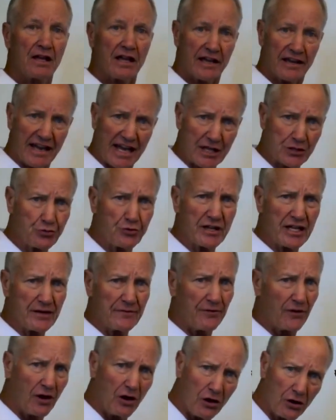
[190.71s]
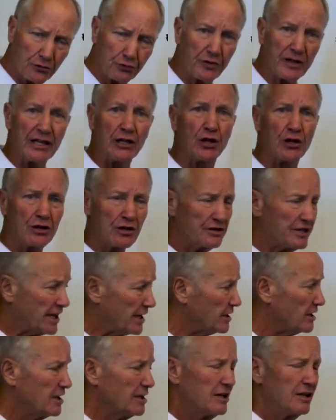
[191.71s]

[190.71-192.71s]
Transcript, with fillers: And as we evolved, we learned that